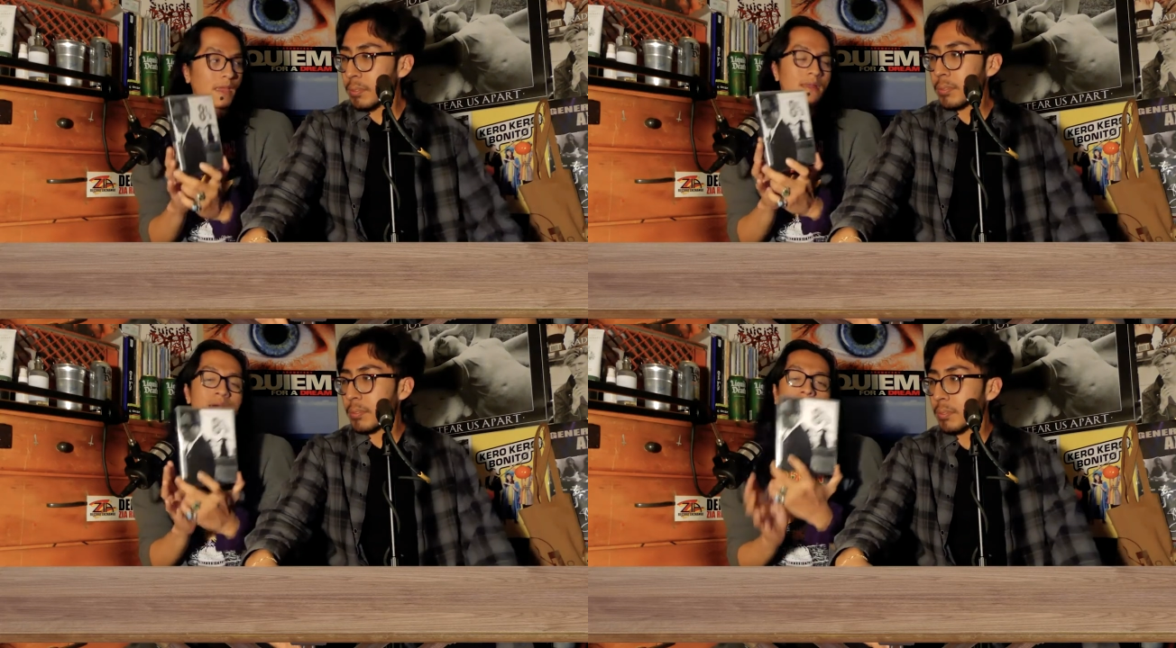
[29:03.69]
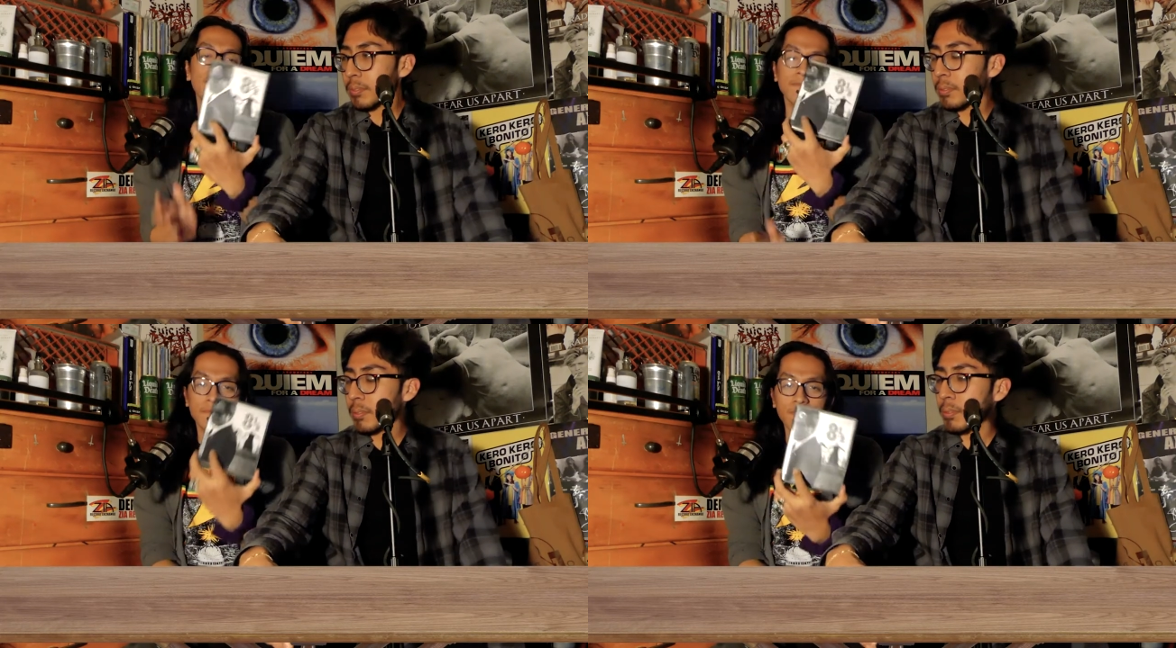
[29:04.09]
Speaker 1: in
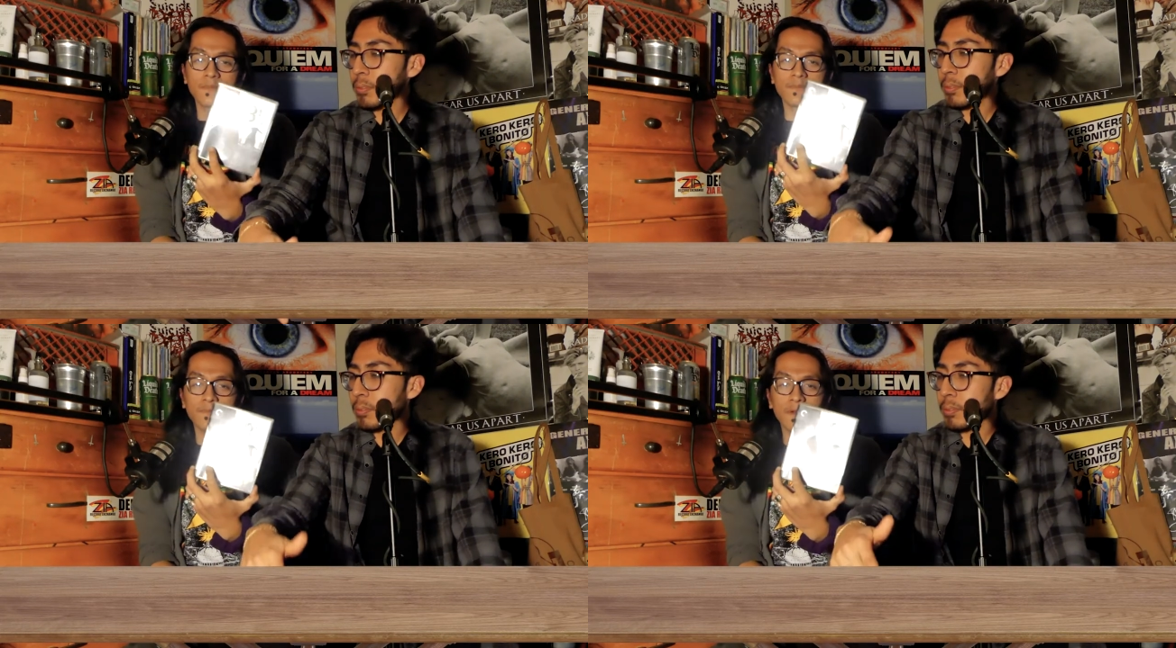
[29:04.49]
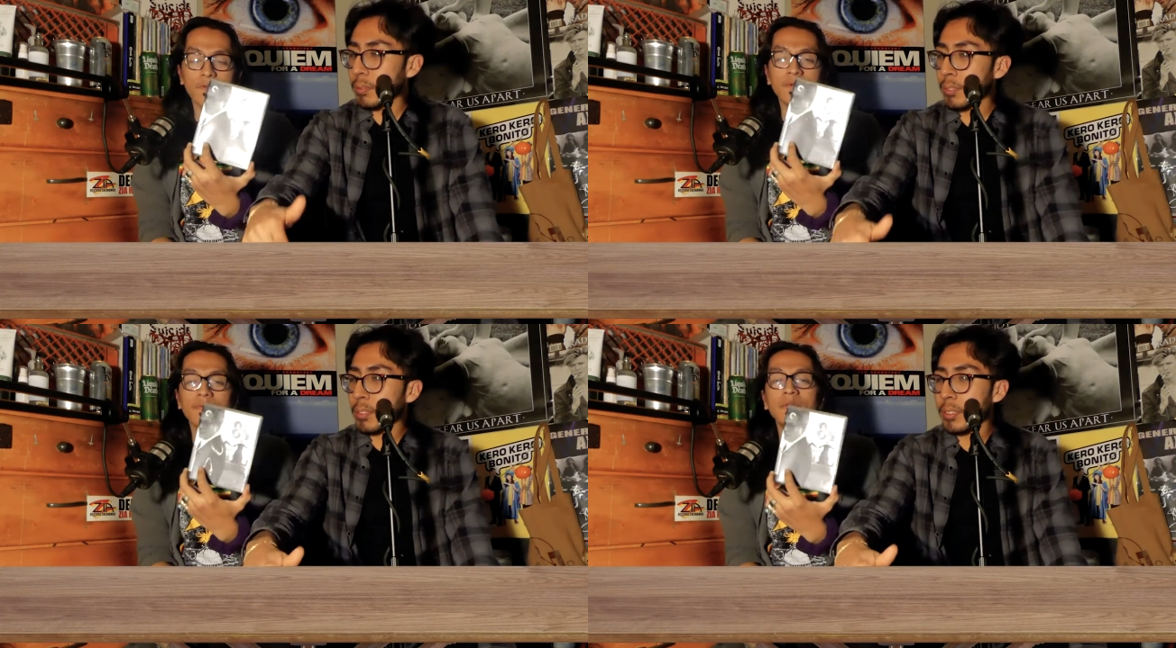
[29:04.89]
half.
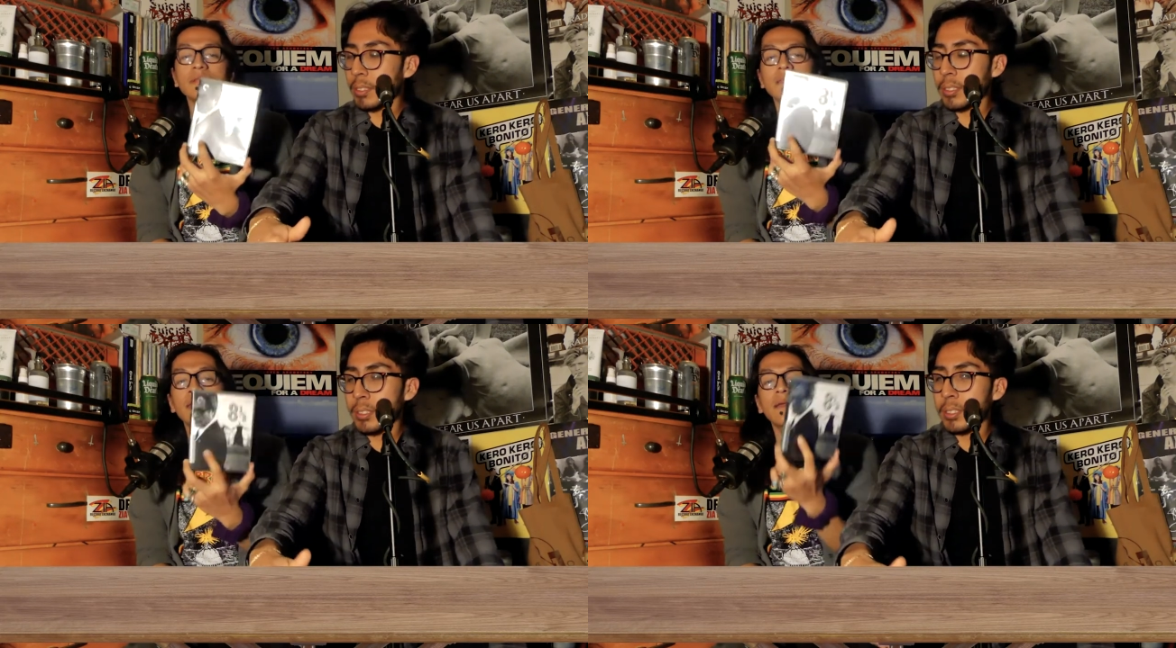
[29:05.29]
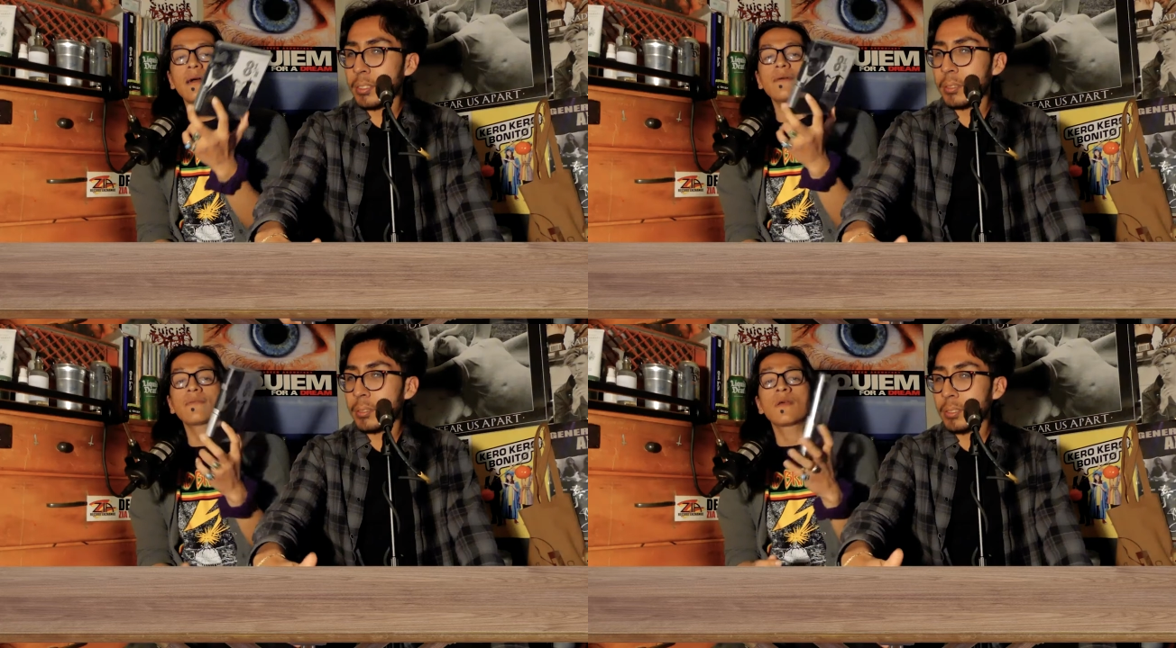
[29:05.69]
Federico Fellini's Eight and a
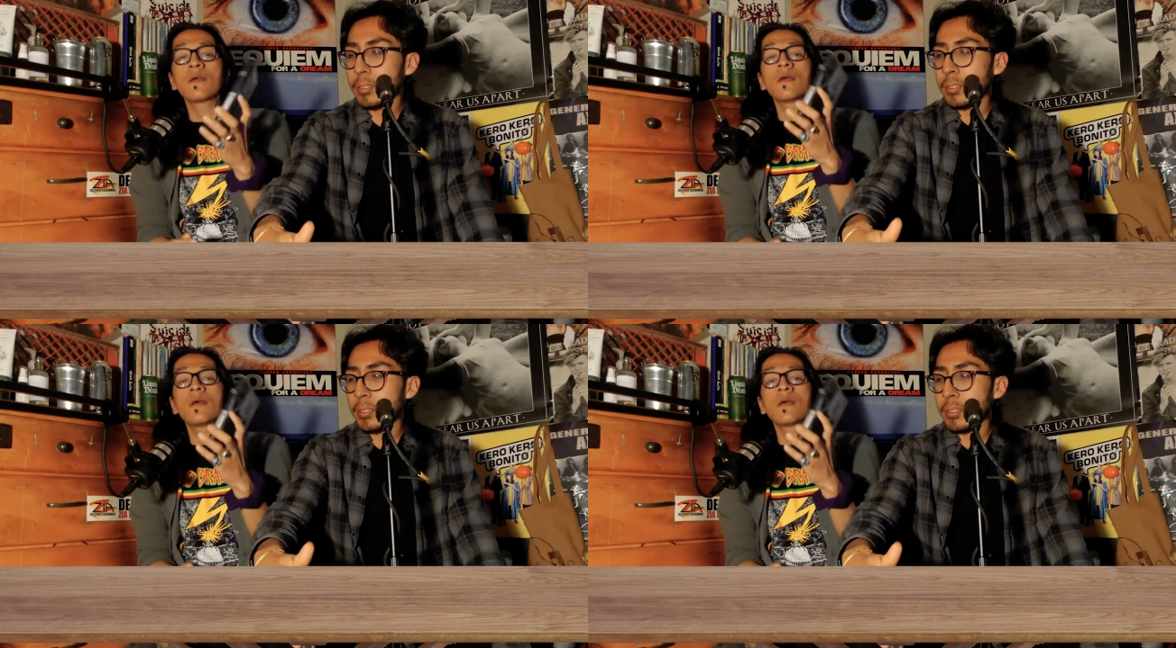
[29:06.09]
Half.